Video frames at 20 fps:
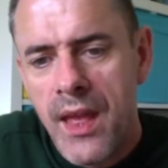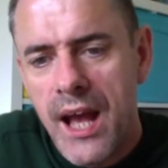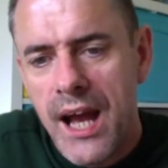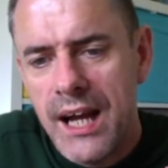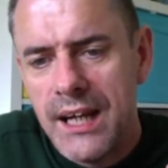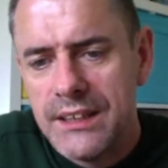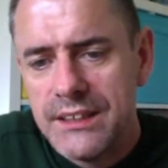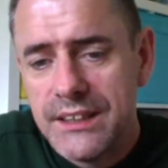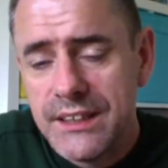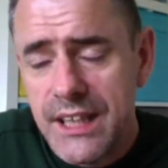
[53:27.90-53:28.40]

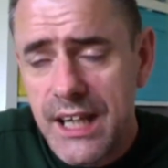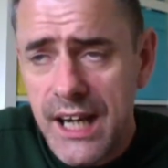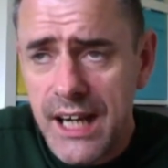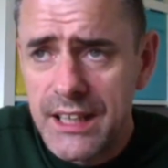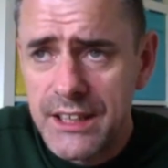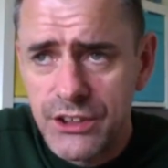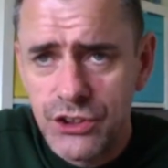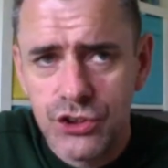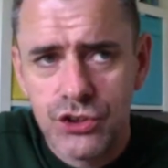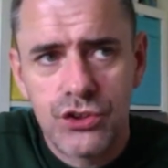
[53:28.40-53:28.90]
had
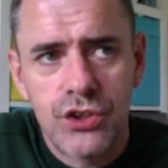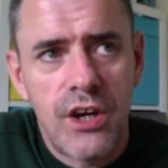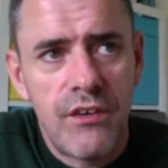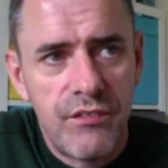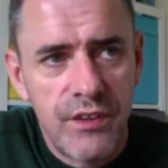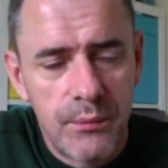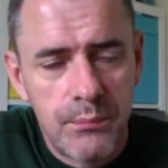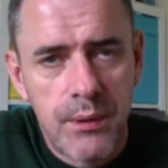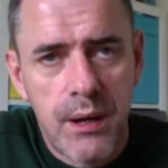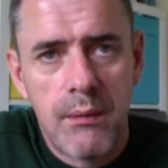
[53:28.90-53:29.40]

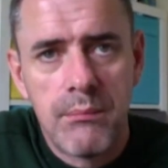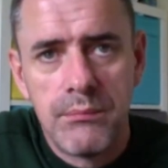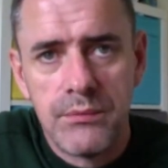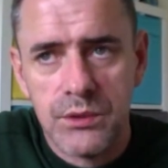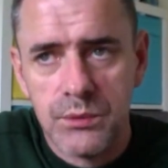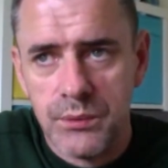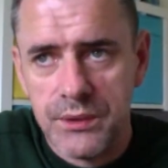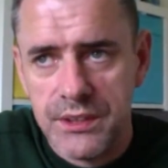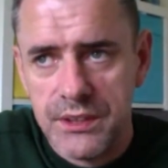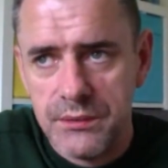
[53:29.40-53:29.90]
catastrophic problems
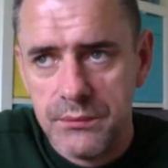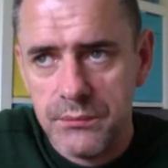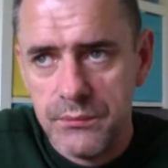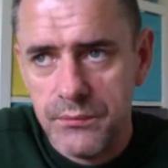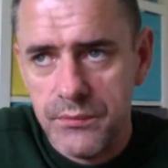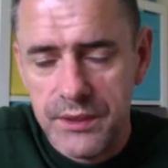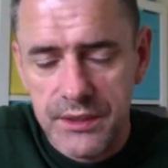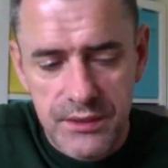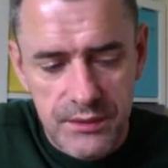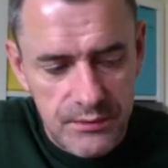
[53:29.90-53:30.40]
with
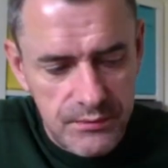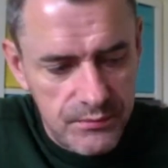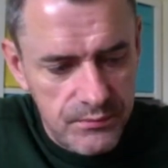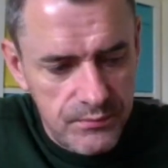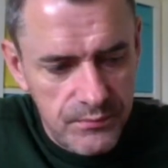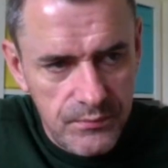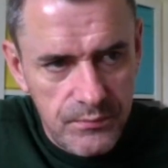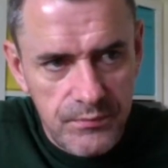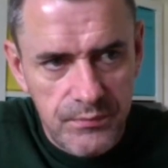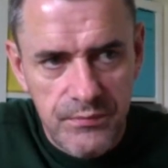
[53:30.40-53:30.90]

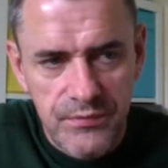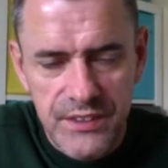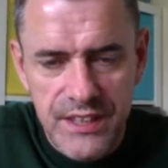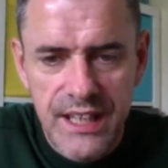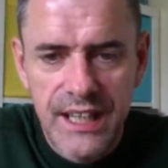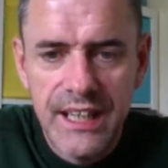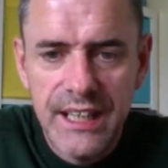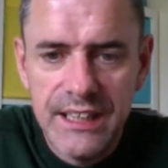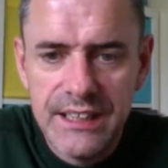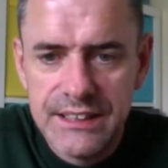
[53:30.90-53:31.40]

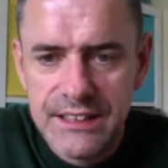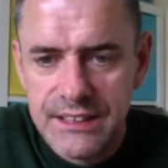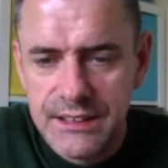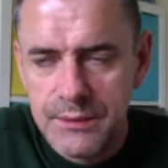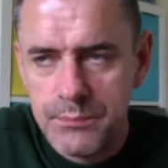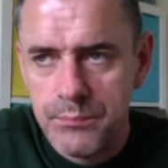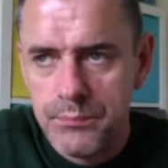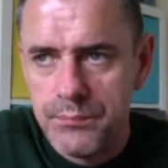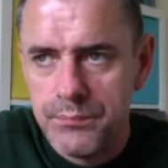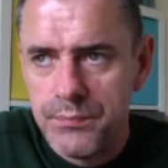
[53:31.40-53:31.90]
things,
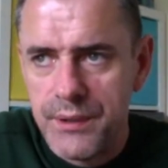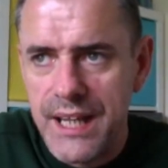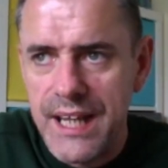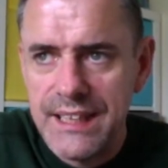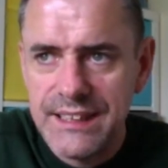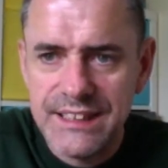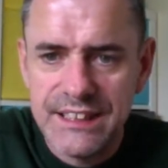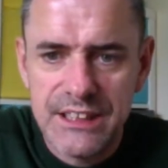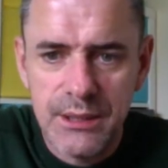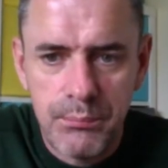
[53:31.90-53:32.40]

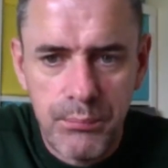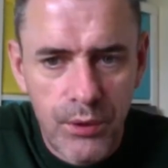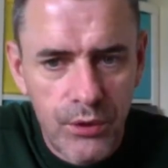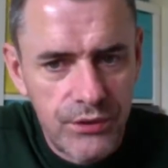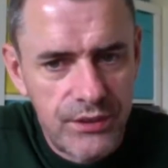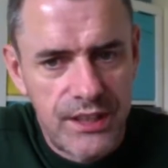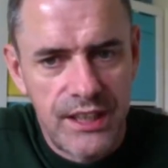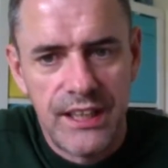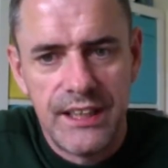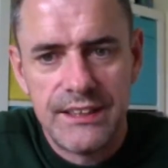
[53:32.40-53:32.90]
places to
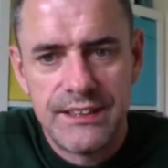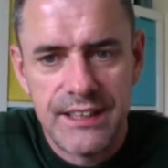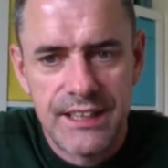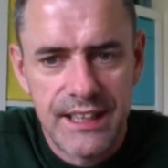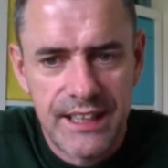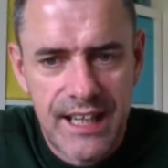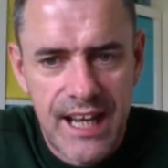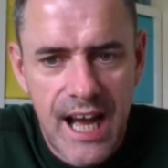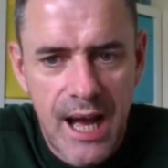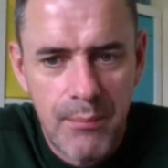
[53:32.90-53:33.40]
put things in the
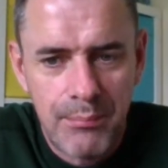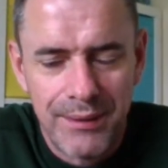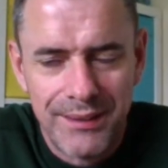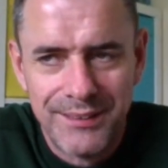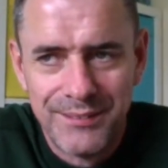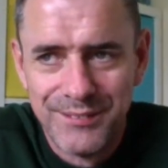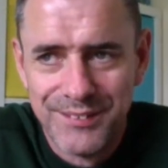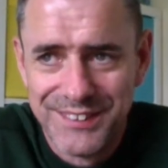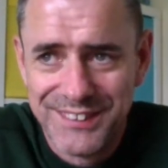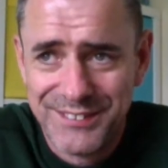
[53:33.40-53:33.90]
cabin.
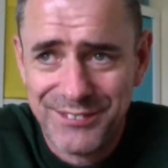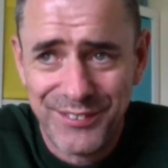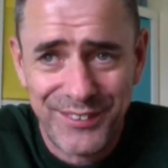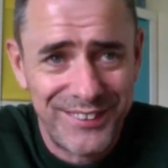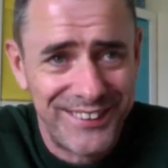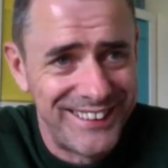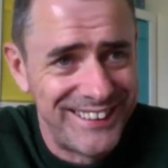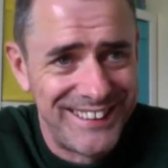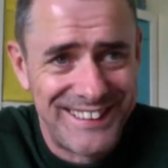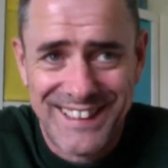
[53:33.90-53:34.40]
It's
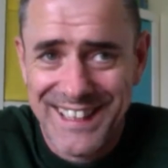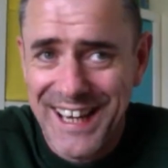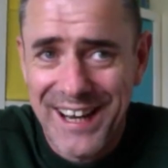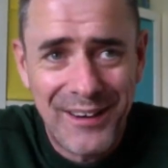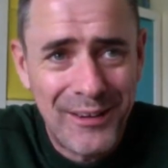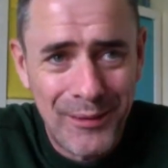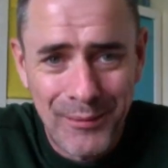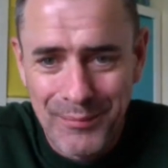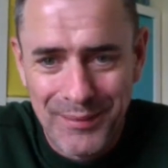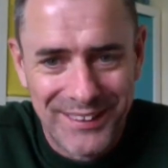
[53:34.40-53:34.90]

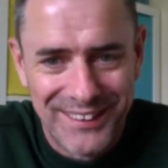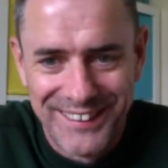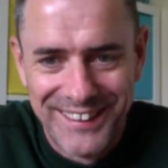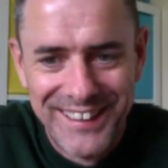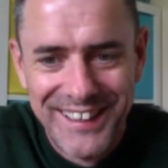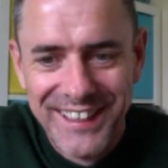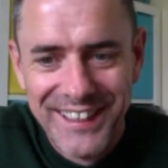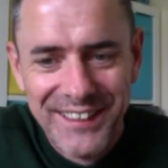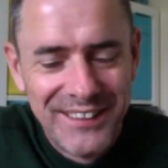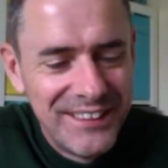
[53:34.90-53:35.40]
terrible.
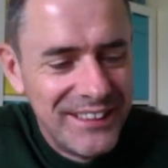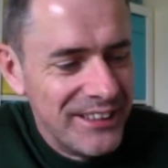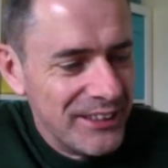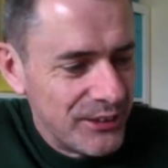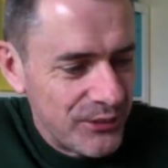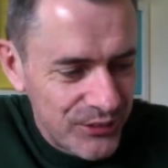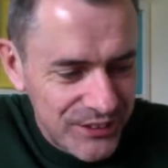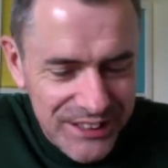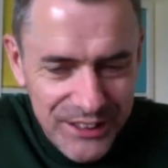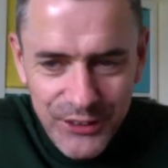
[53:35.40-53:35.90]

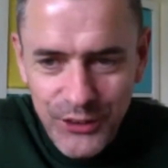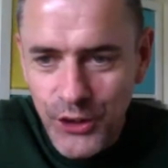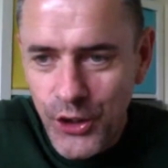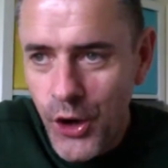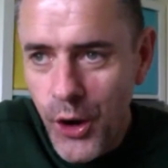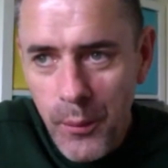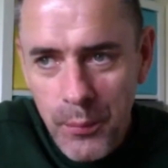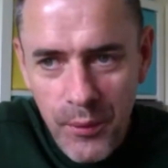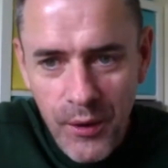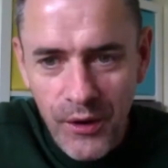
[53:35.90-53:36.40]
Just the
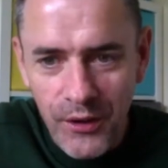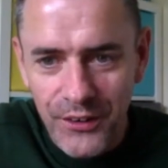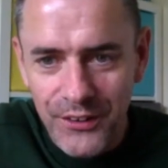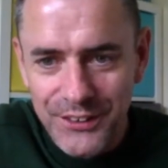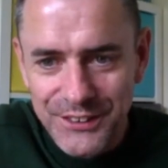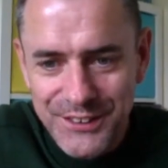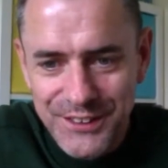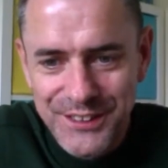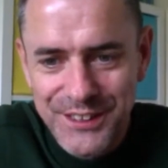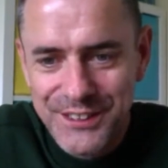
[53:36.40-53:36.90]
cup
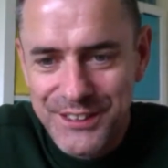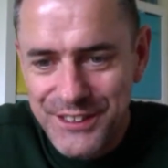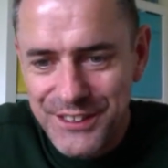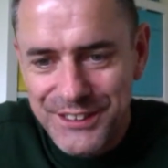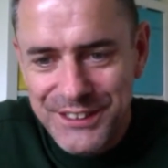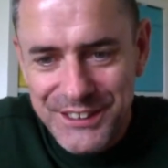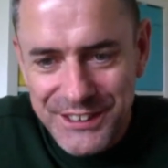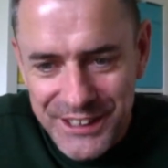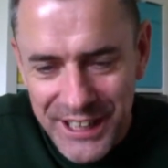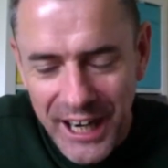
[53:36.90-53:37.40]
holders, it's
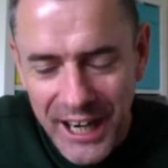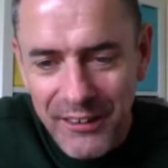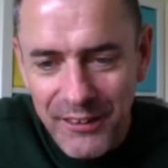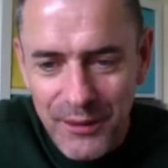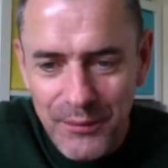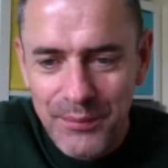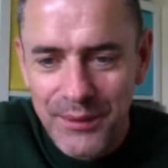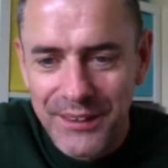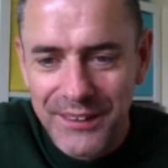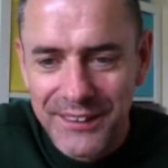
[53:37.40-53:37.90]
just
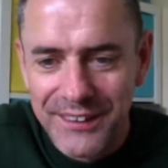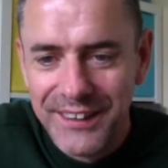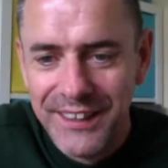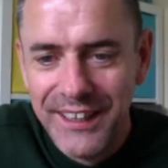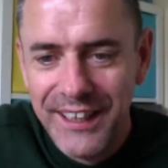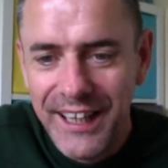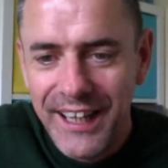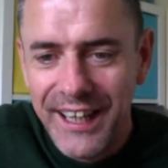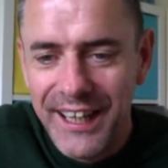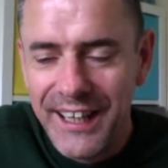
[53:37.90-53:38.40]
terrible
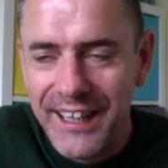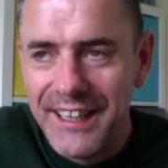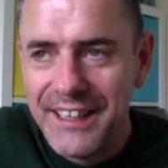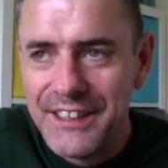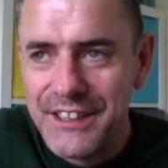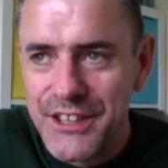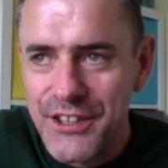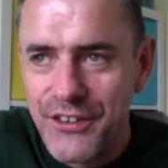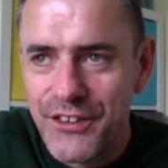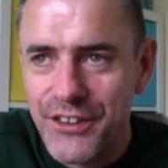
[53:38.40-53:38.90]

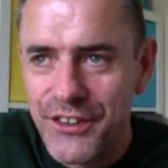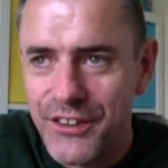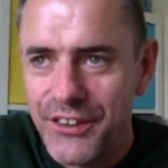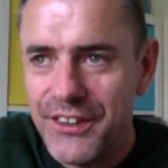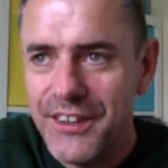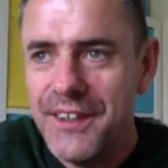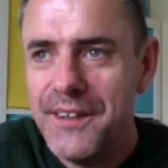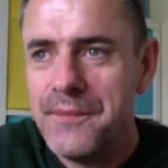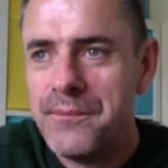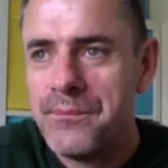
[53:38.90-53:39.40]
interior